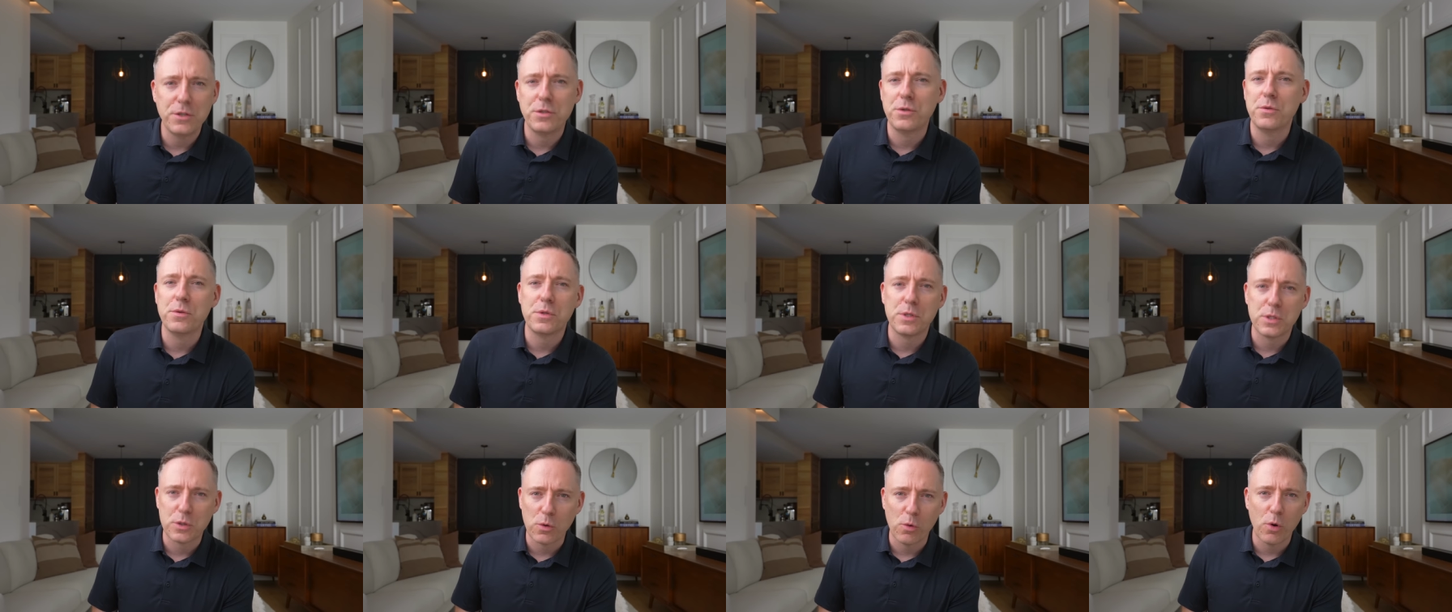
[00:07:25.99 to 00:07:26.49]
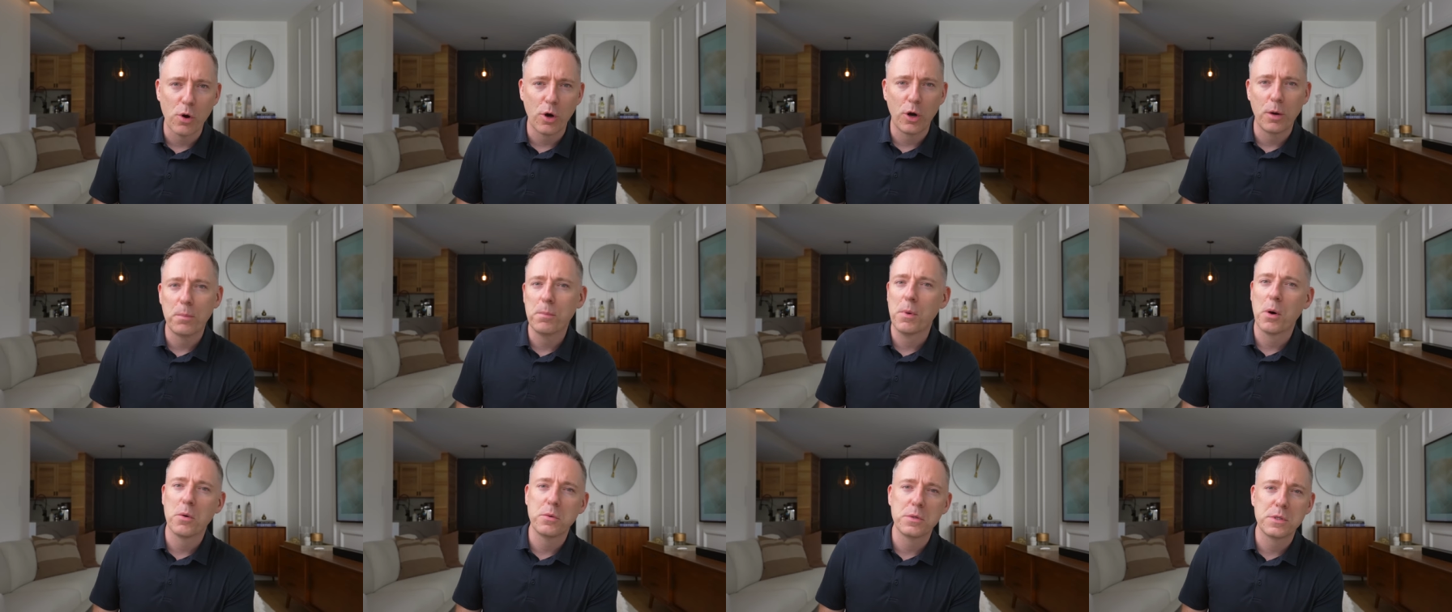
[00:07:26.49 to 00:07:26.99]
to store
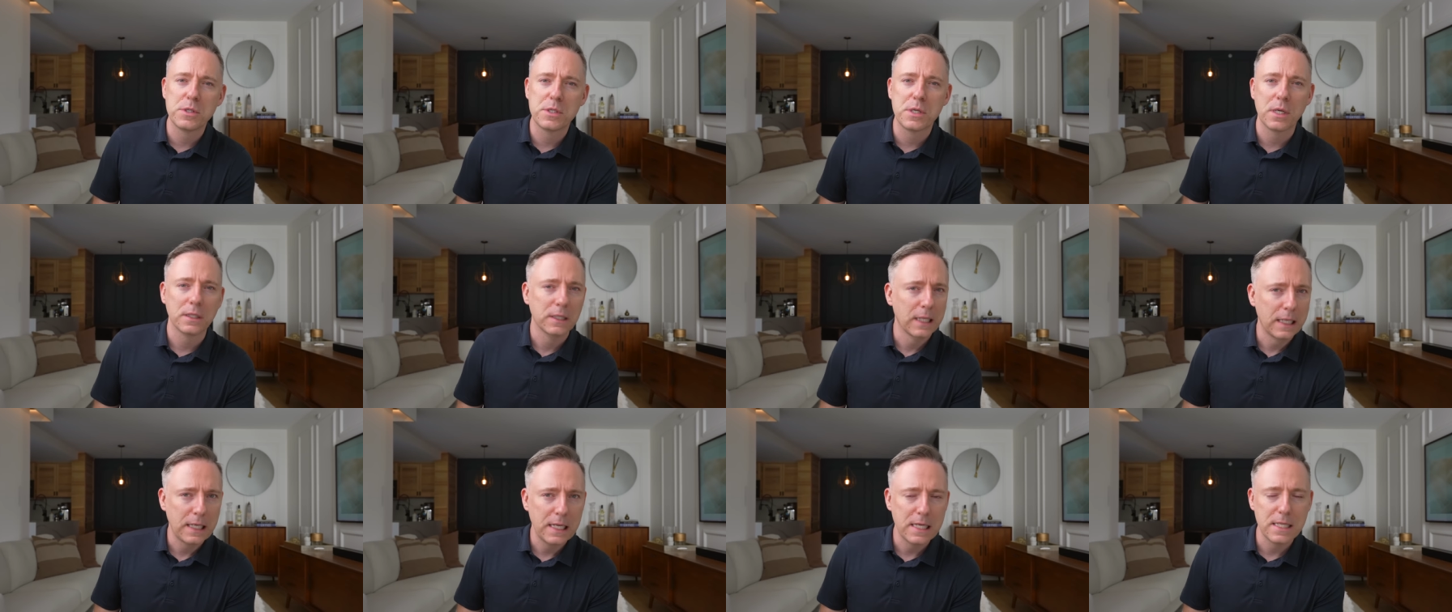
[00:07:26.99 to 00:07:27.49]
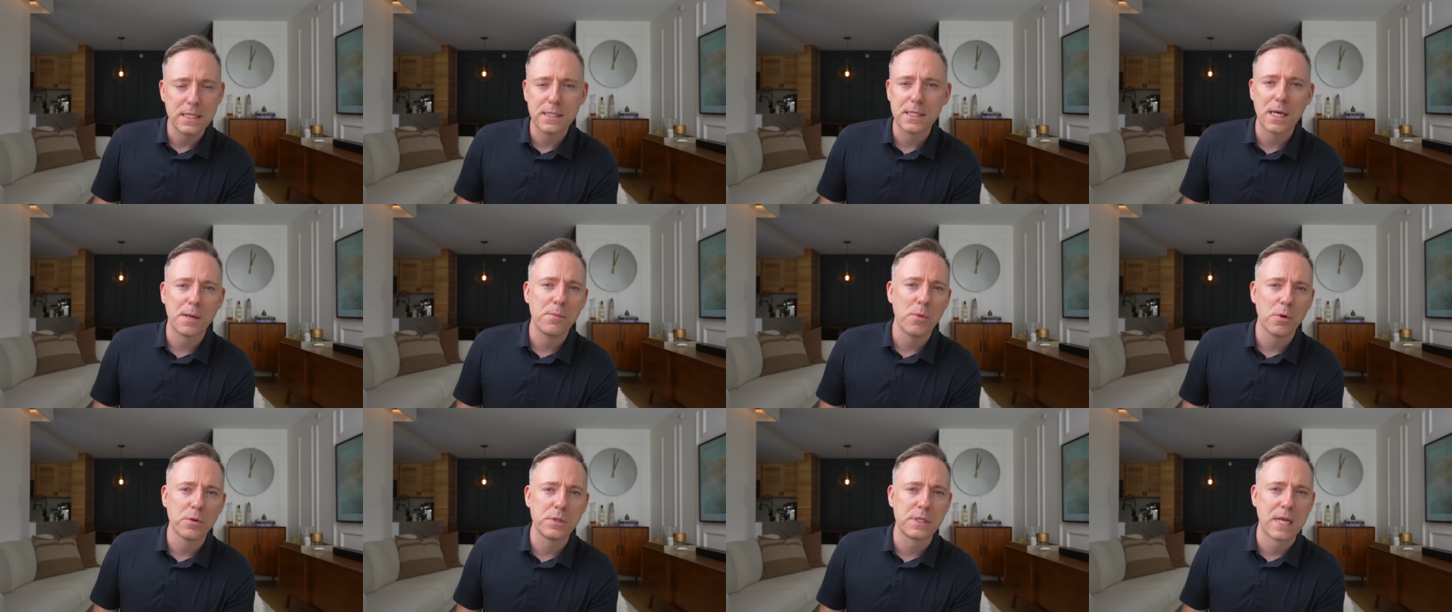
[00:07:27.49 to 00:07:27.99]
most linens
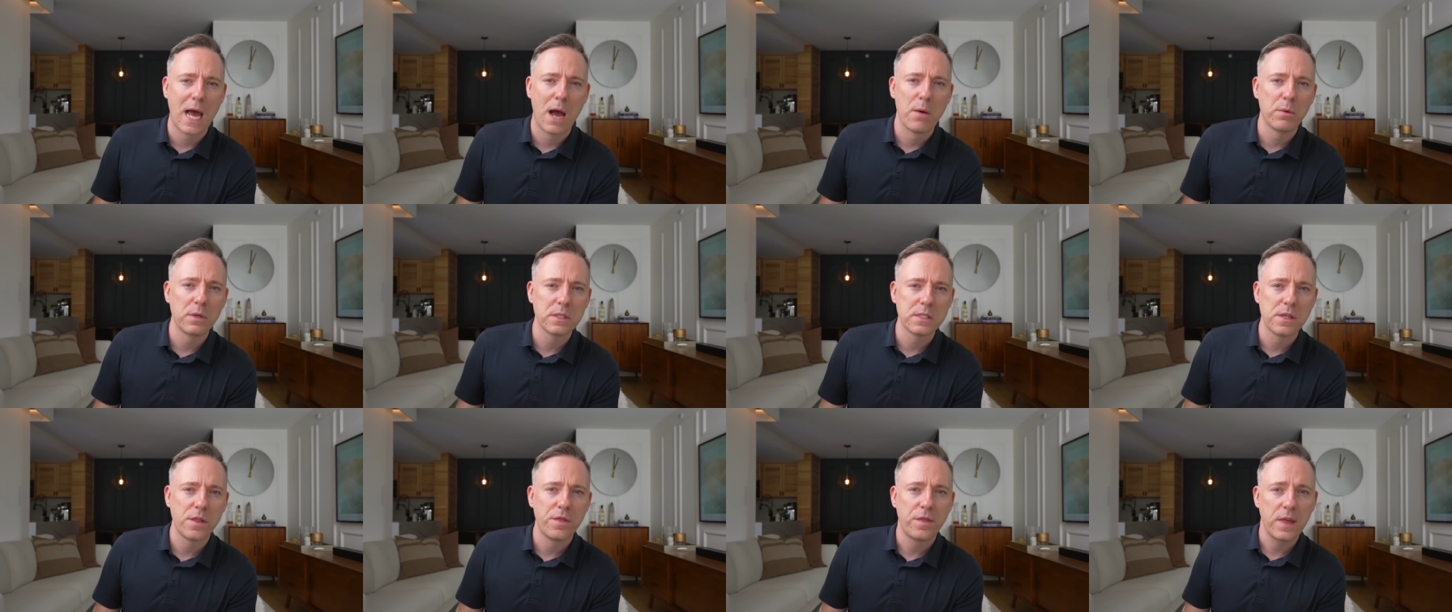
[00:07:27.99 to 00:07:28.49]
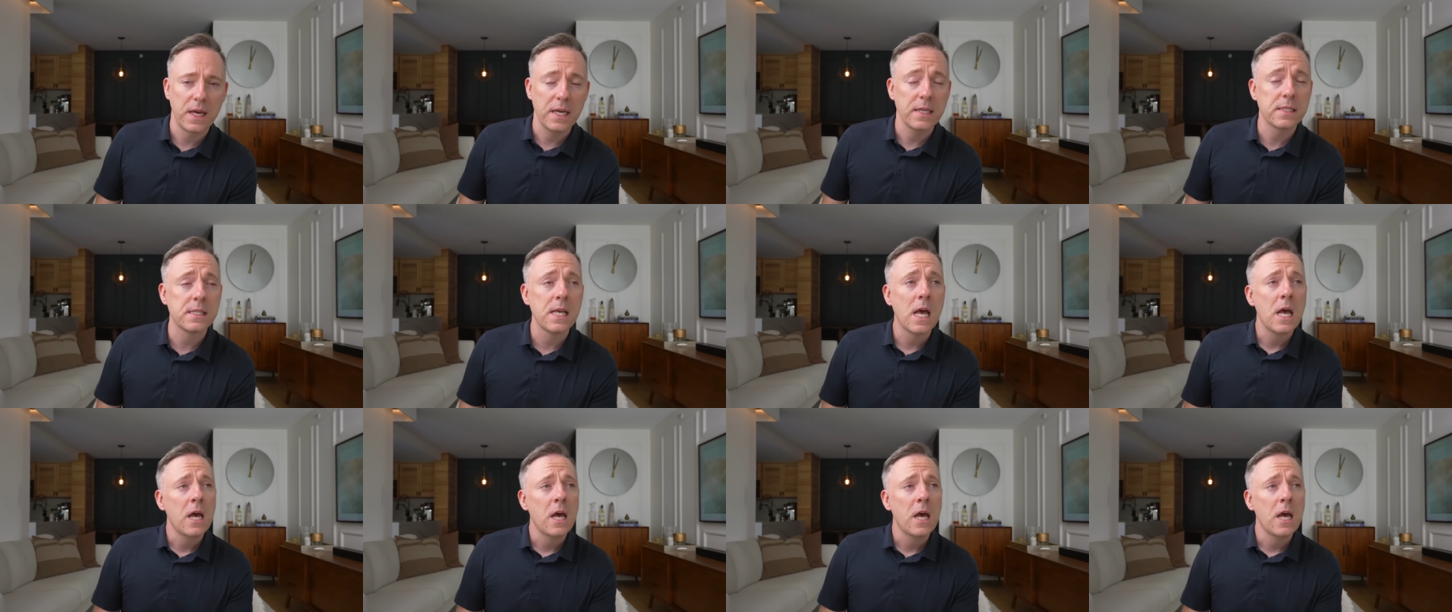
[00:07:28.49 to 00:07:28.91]
and most towels and things.